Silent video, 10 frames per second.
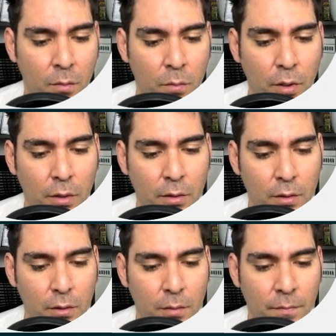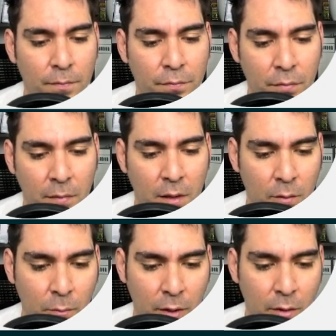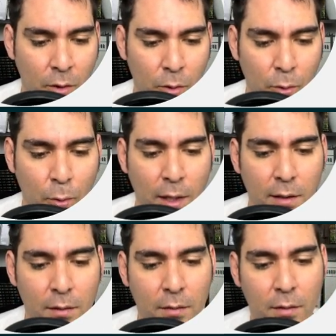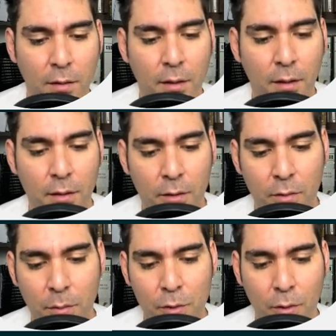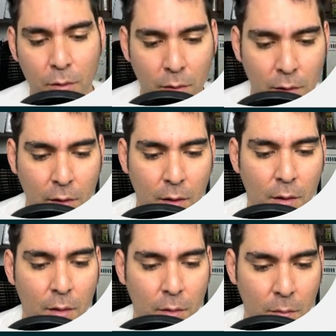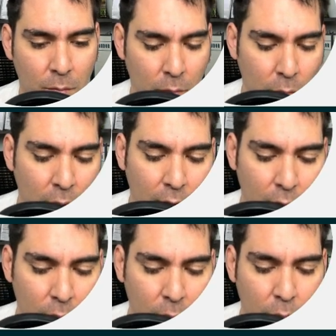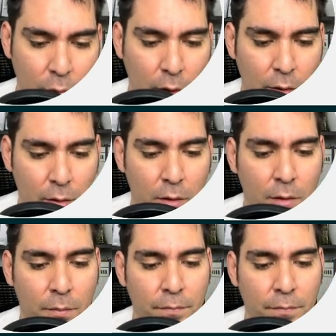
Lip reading: product with code 1 and description my product,